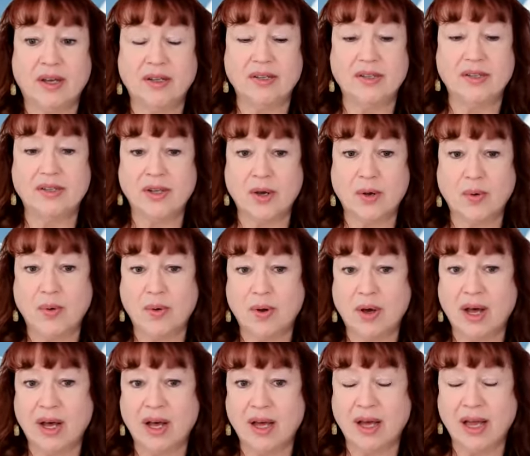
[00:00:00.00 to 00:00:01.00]

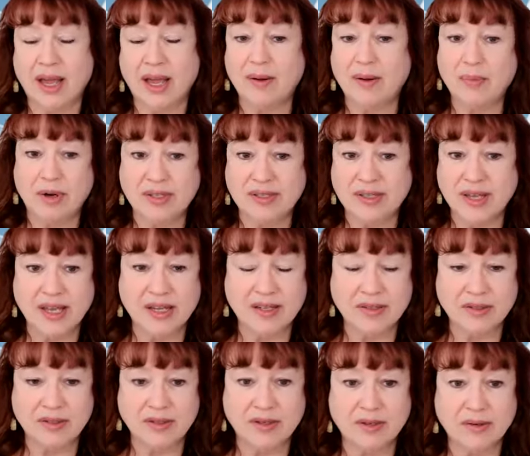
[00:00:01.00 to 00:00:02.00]
so I had breast
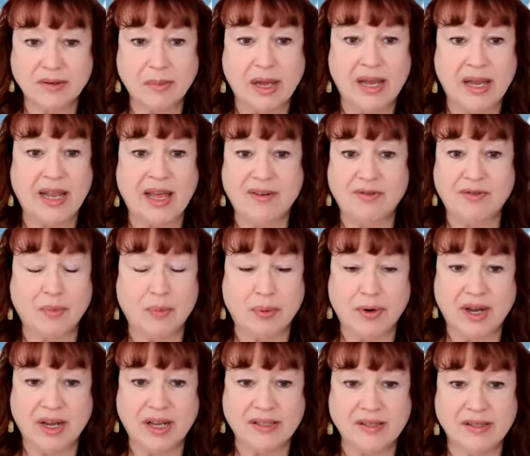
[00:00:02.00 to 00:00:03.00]
cancer, my left
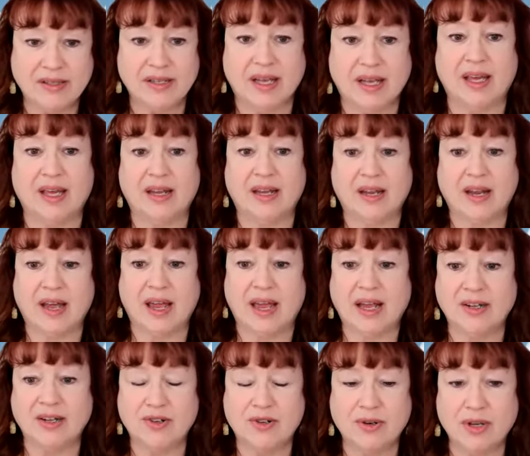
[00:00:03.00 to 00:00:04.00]
breast, and I
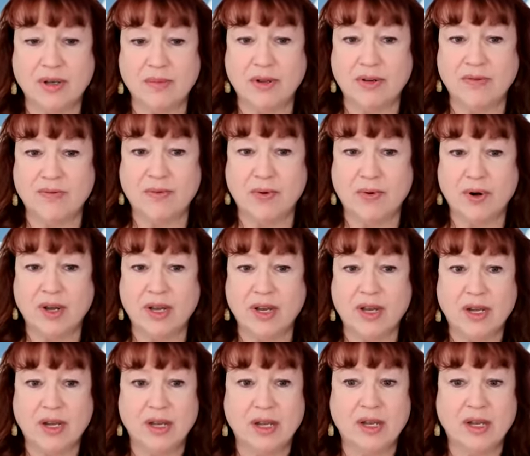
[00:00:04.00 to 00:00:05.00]
had treatment for
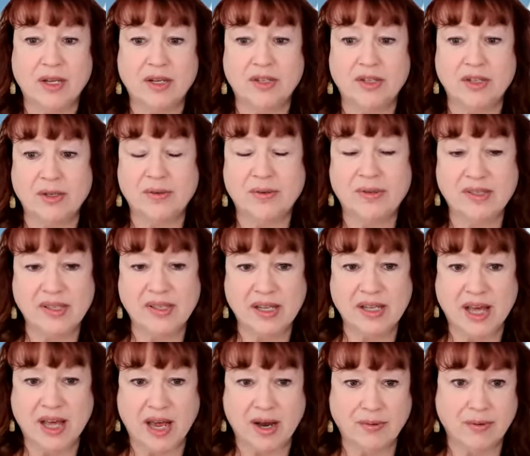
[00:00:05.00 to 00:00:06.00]
it. Do you see
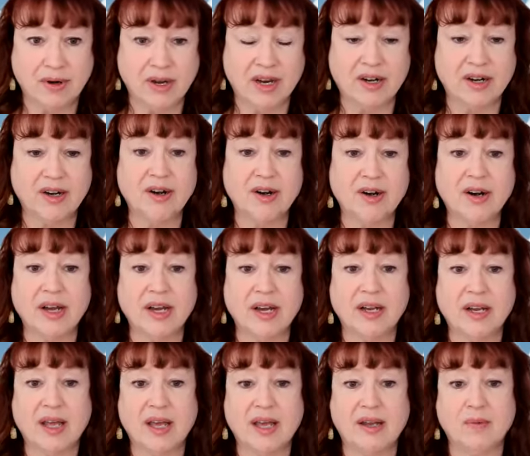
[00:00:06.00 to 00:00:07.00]
that
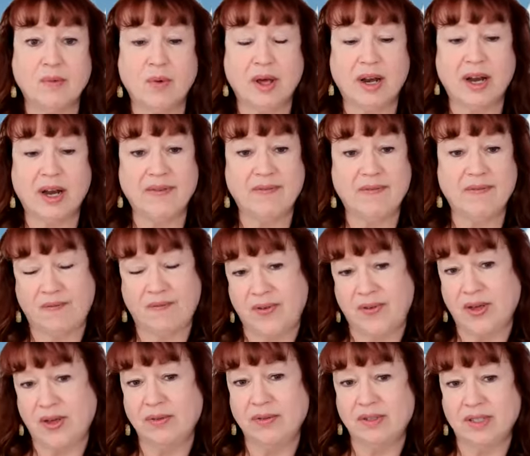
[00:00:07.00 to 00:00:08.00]
reoccurring? And what I
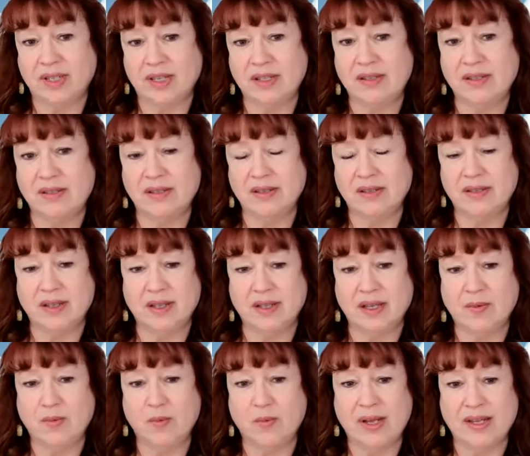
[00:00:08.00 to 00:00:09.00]
felt
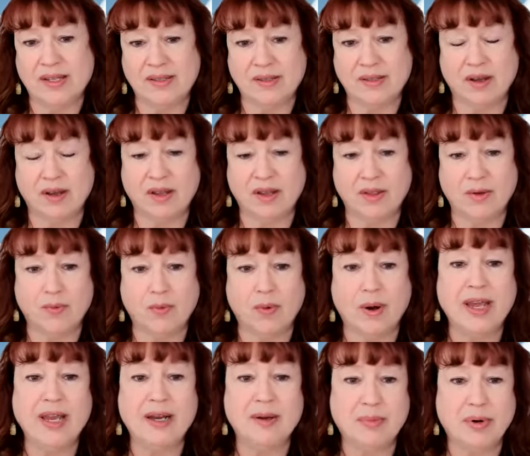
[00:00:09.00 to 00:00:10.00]
instantly was on the
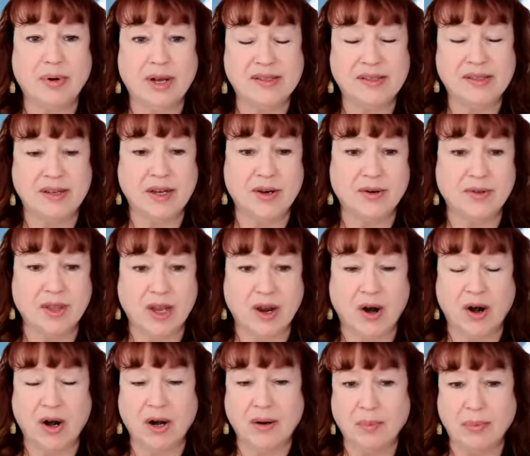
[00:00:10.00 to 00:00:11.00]
right breast near the
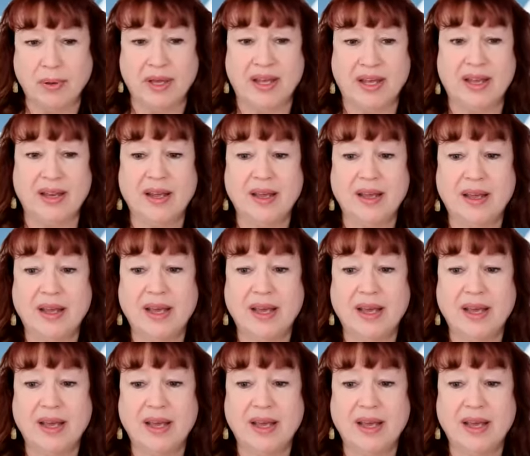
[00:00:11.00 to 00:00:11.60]
armpit.